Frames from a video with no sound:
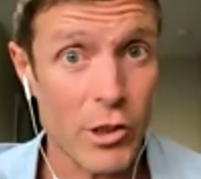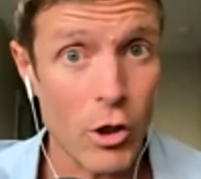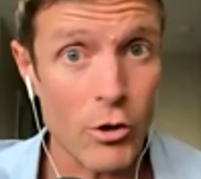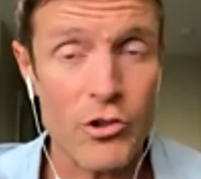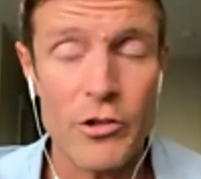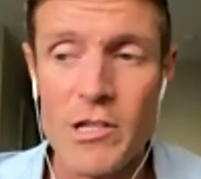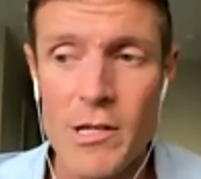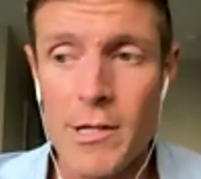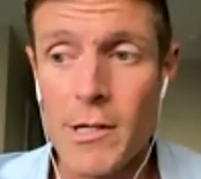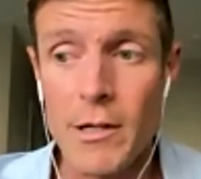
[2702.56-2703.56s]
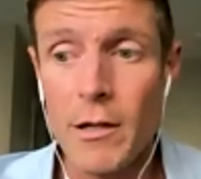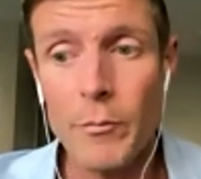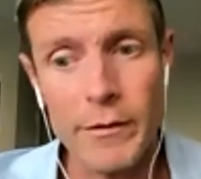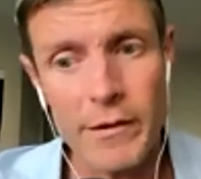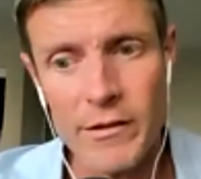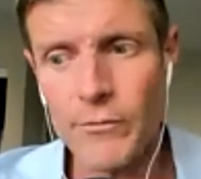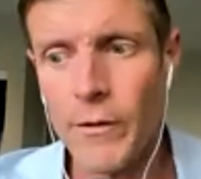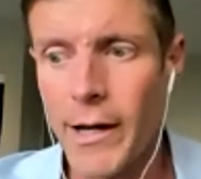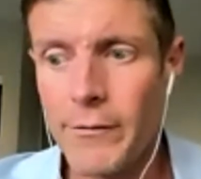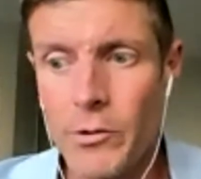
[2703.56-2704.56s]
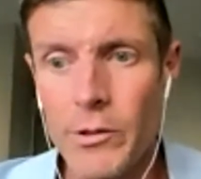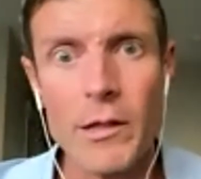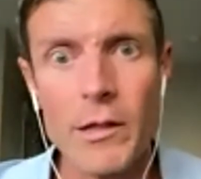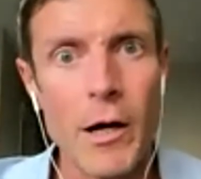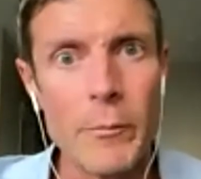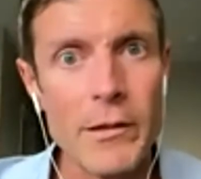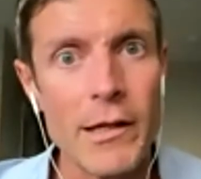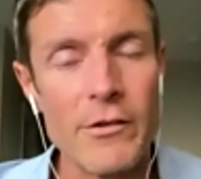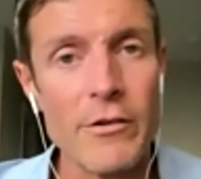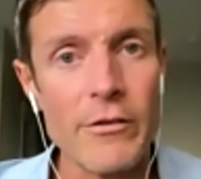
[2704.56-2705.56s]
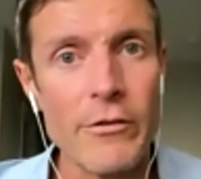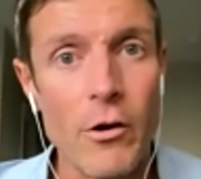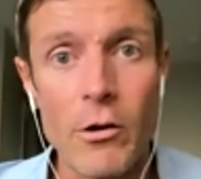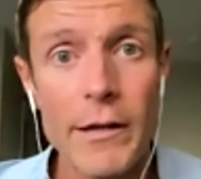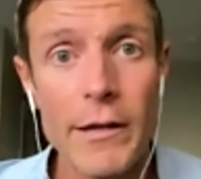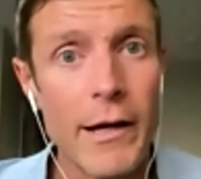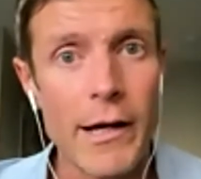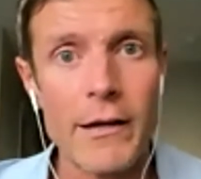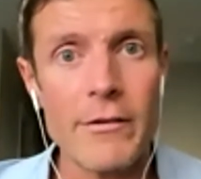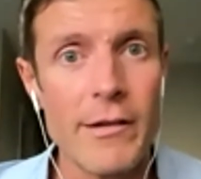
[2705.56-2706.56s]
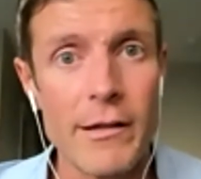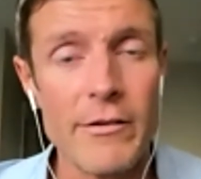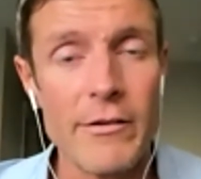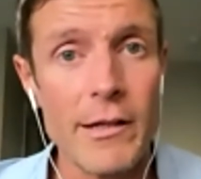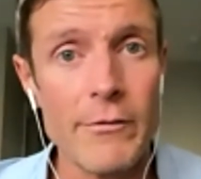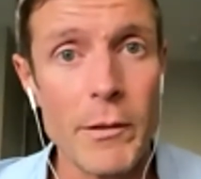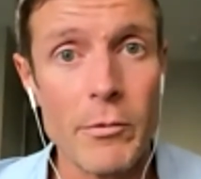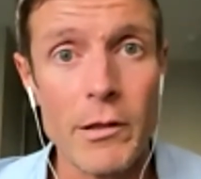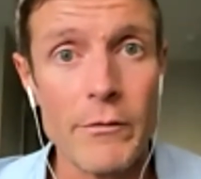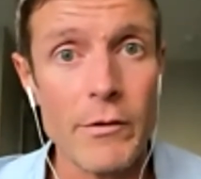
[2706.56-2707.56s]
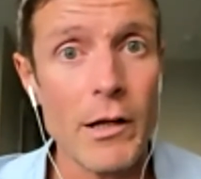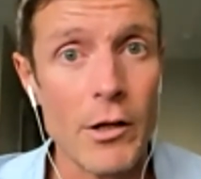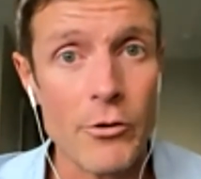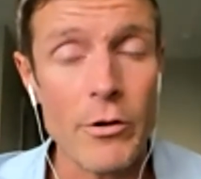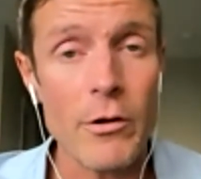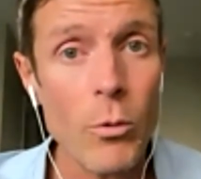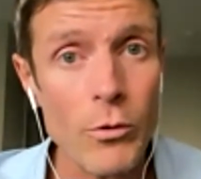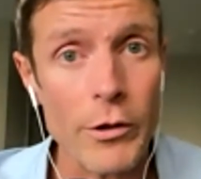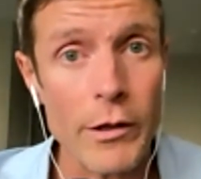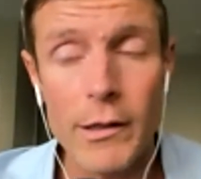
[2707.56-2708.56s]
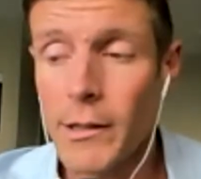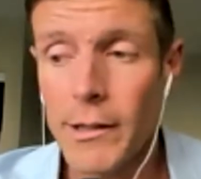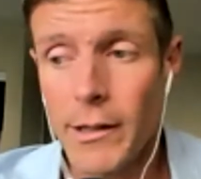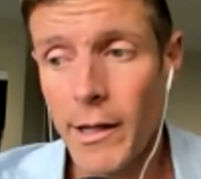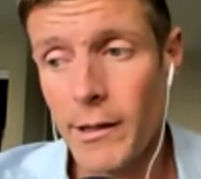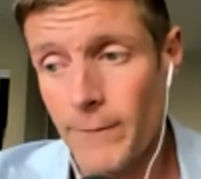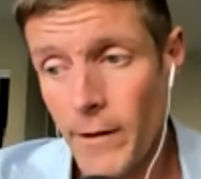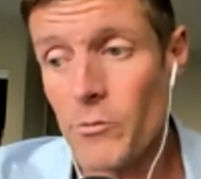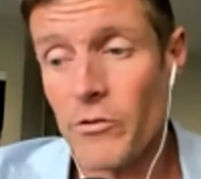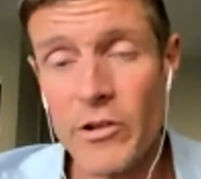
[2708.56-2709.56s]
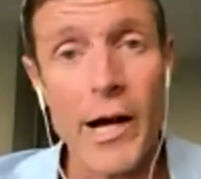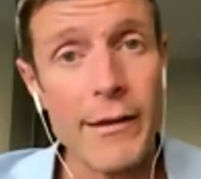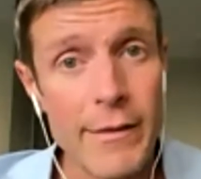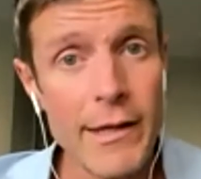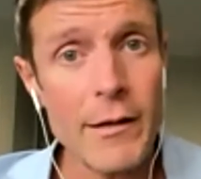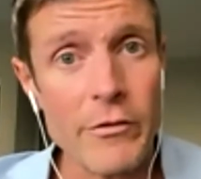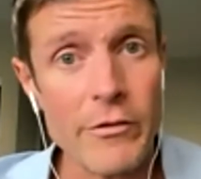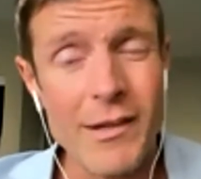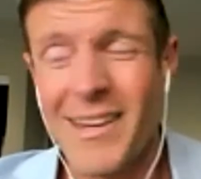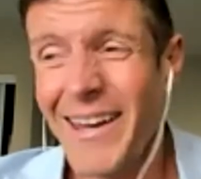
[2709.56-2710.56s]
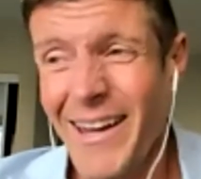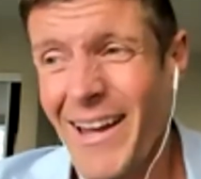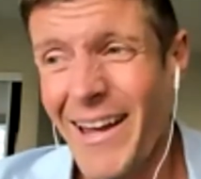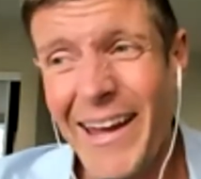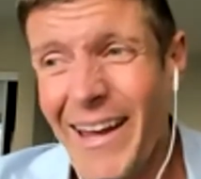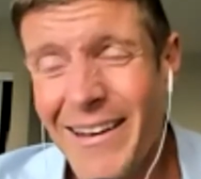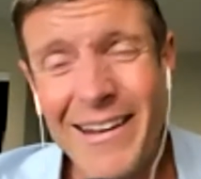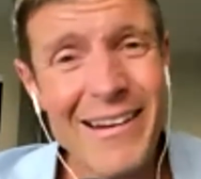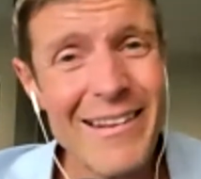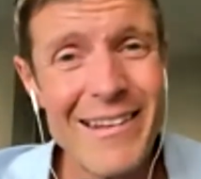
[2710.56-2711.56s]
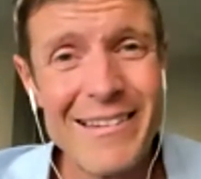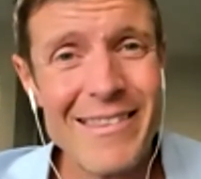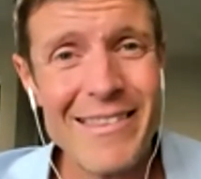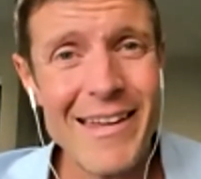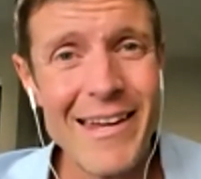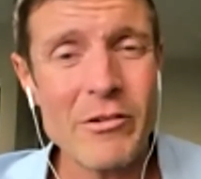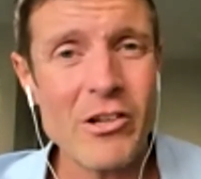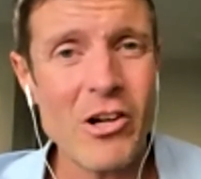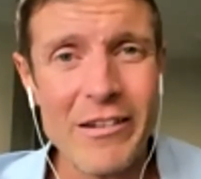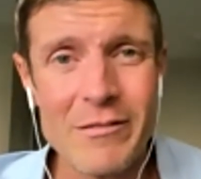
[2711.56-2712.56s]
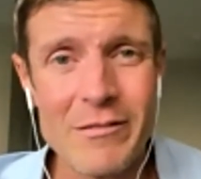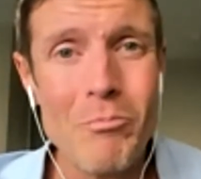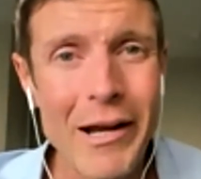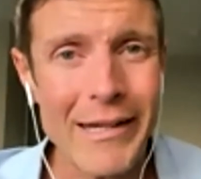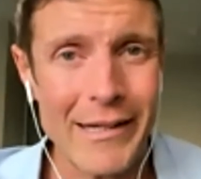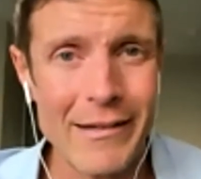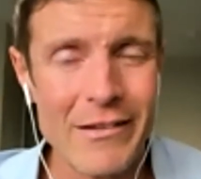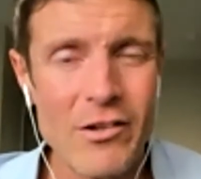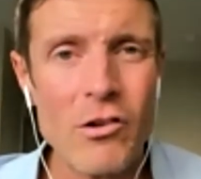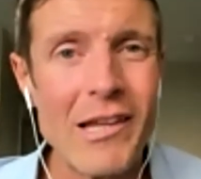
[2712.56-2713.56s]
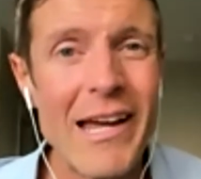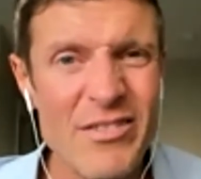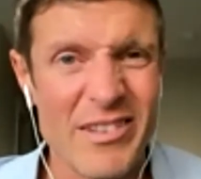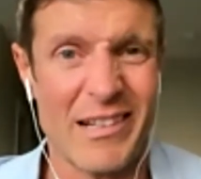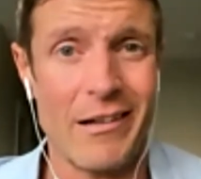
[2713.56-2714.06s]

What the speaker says: cultures, but these 5 unique populations all had the highest density of people living 100 or older. And he found there was 9 themes. None of these themes cost money. It's all lifestyle.